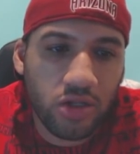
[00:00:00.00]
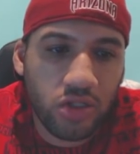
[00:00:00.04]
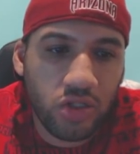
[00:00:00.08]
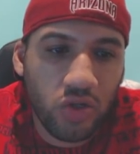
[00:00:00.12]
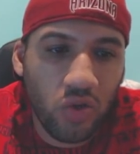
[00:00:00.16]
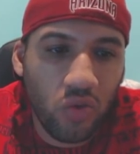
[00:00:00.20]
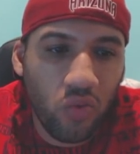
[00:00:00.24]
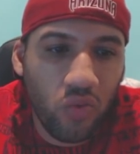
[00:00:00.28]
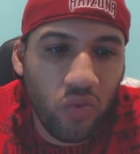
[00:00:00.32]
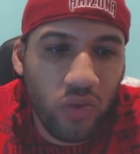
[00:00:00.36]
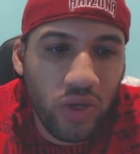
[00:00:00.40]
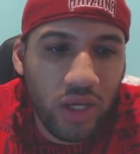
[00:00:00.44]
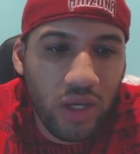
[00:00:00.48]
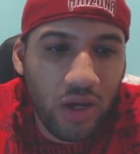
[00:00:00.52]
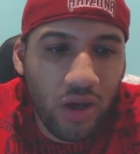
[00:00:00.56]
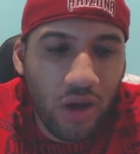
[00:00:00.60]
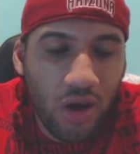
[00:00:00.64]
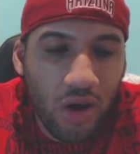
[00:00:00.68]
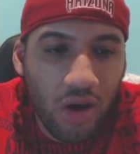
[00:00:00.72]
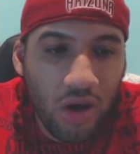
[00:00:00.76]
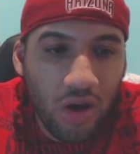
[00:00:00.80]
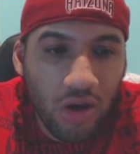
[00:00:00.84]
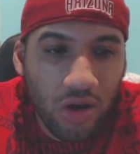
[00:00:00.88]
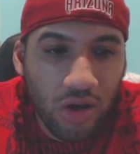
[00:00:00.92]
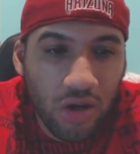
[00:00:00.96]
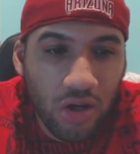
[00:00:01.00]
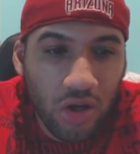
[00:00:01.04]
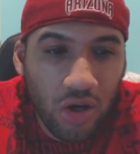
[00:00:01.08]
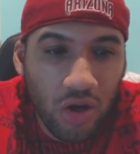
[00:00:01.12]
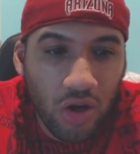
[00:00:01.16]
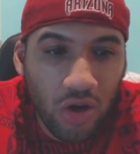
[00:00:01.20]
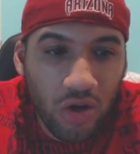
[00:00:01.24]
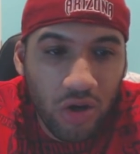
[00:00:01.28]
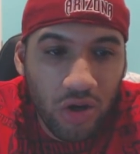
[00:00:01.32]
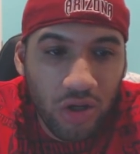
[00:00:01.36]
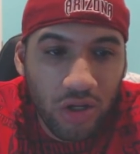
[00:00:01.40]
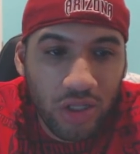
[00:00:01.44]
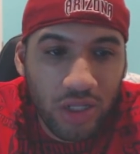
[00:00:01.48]
So we are
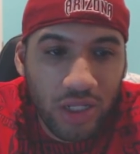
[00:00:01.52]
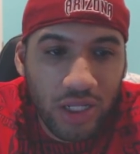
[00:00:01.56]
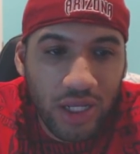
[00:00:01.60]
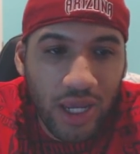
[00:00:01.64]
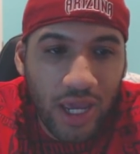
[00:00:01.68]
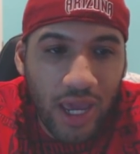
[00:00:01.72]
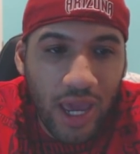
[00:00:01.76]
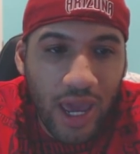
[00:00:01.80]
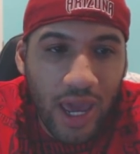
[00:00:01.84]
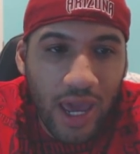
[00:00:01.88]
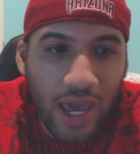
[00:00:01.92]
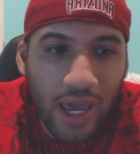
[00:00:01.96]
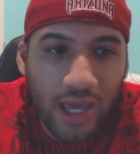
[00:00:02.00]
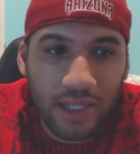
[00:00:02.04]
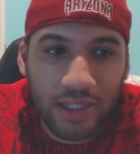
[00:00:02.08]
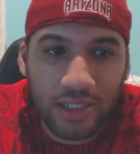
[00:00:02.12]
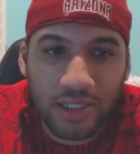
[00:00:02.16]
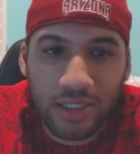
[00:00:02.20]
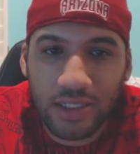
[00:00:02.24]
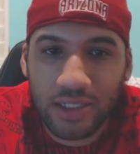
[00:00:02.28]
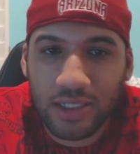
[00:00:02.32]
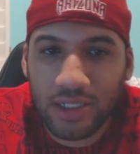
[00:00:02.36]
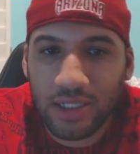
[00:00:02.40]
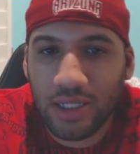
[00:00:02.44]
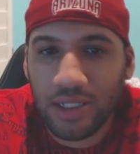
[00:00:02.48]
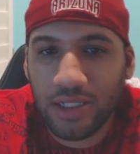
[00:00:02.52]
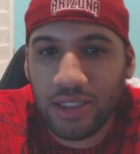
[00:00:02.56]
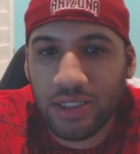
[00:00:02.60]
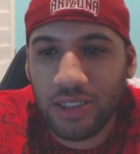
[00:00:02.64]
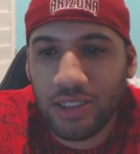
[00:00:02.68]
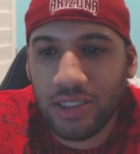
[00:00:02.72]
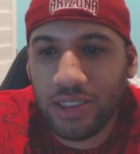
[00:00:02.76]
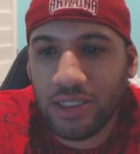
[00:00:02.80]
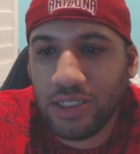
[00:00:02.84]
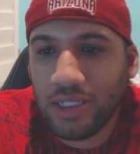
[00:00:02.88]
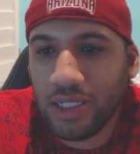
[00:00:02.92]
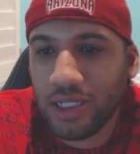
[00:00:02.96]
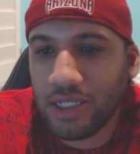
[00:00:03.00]
currently at
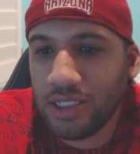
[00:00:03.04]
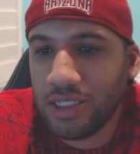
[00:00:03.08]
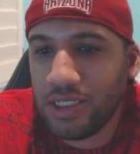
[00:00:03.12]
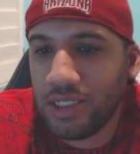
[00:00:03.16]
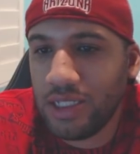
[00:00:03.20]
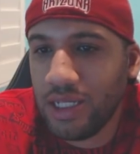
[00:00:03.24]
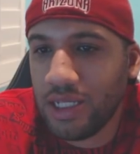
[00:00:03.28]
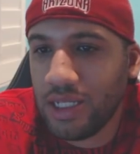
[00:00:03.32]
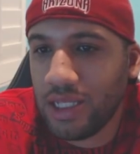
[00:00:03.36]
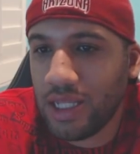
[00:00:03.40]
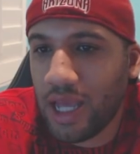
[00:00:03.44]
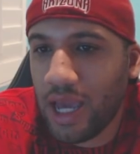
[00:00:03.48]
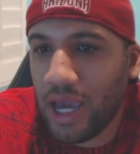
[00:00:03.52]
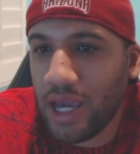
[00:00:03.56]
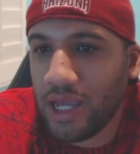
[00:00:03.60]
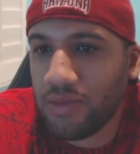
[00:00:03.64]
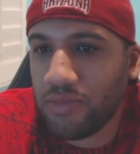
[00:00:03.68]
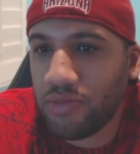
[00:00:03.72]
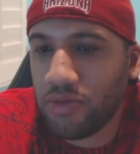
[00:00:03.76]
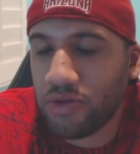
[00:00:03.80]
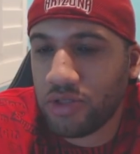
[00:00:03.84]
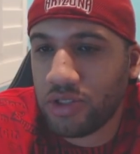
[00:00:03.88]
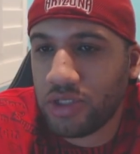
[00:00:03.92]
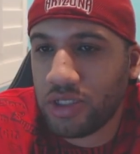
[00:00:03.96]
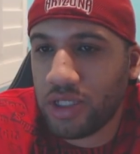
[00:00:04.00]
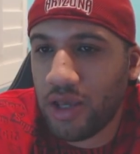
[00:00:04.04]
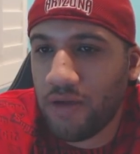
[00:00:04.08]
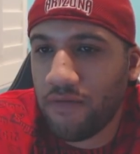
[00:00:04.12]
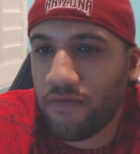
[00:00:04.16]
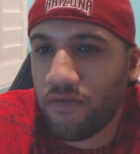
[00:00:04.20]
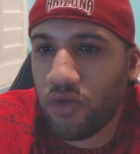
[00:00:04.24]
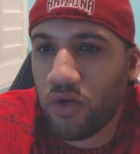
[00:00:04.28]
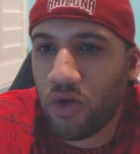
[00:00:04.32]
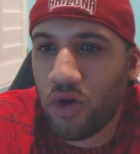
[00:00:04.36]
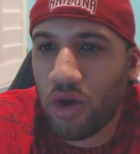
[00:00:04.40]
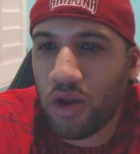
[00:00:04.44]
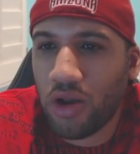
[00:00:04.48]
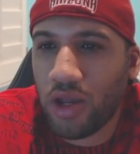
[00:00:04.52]
69%
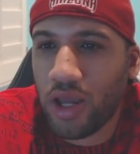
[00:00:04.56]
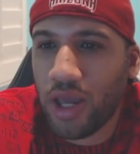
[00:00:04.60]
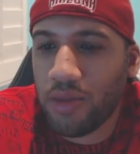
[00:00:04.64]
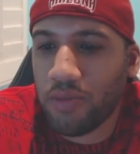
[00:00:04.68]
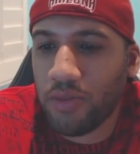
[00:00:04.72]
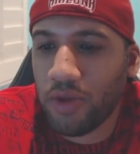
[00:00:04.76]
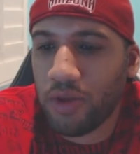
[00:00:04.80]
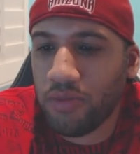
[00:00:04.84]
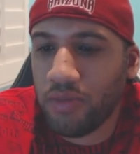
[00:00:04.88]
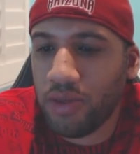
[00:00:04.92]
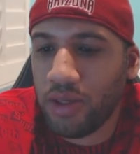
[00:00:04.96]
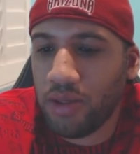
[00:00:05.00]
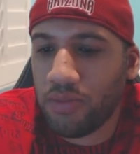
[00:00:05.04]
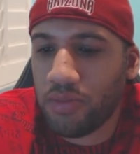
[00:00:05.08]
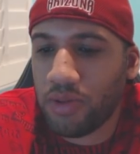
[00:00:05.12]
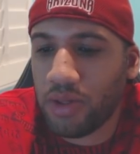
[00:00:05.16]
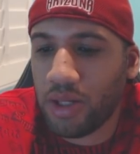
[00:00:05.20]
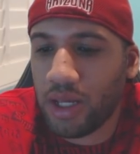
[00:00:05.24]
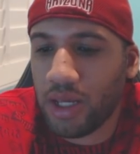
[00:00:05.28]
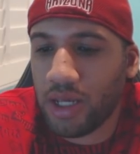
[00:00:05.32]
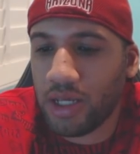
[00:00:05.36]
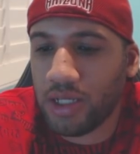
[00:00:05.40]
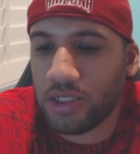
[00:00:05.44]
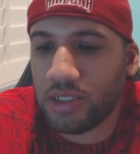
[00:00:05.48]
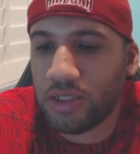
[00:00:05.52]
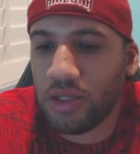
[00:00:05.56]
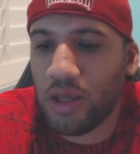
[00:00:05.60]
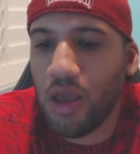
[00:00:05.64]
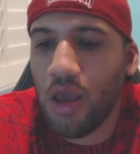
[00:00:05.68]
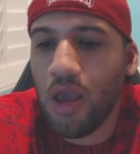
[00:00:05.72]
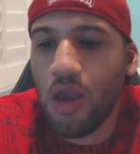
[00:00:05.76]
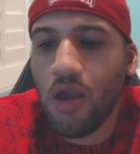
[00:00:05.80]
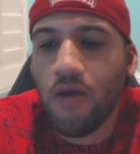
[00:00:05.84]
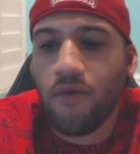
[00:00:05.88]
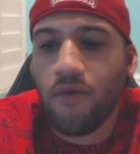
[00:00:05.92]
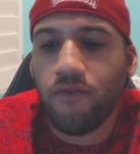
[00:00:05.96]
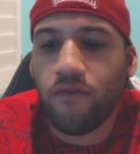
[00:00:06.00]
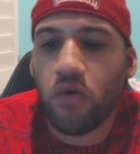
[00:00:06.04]
for our MLB plays
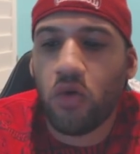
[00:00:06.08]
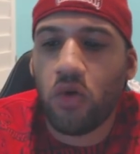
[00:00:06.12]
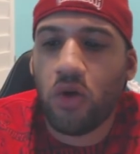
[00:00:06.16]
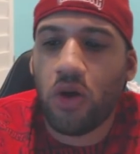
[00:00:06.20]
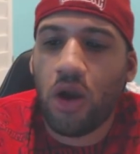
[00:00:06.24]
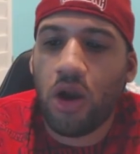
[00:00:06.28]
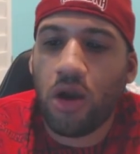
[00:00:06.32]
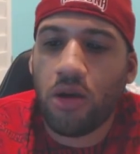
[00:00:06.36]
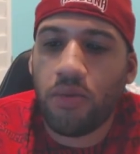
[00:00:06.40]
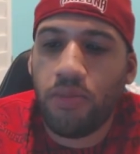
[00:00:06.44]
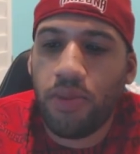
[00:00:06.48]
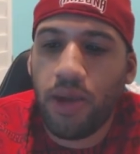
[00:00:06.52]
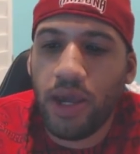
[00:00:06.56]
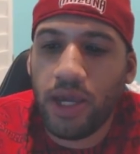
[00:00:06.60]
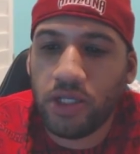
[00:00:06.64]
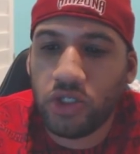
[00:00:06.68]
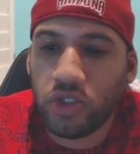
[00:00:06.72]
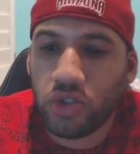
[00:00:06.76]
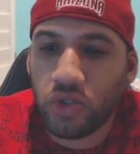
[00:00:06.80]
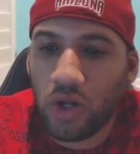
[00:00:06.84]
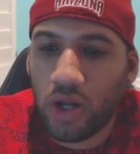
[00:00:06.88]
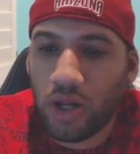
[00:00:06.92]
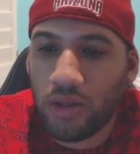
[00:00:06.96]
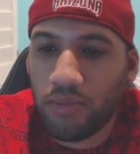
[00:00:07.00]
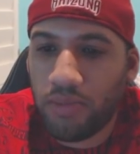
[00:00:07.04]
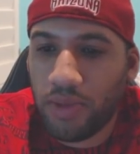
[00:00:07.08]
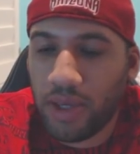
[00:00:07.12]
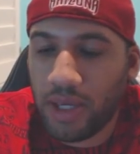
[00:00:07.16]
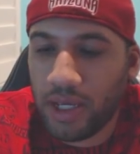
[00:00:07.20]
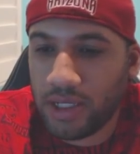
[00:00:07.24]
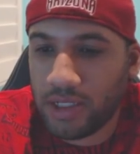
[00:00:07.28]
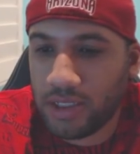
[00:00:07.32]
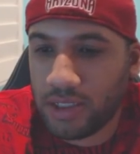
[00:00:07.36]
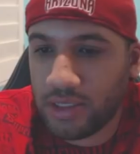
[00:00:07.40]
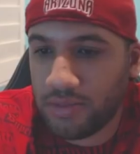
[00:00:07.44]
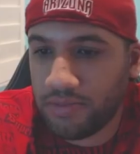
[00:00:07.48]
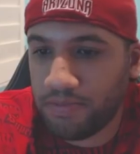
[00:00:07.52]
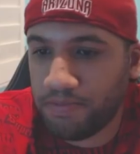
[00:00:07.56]
for our Patreon
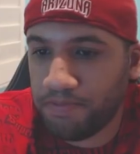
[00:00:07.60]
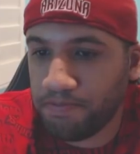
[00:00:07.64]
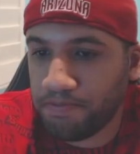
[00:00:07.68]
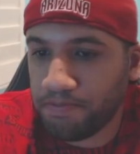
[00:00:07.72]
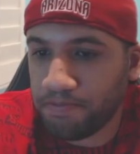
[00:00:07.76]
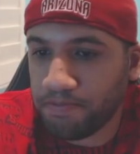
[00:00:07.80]
picks.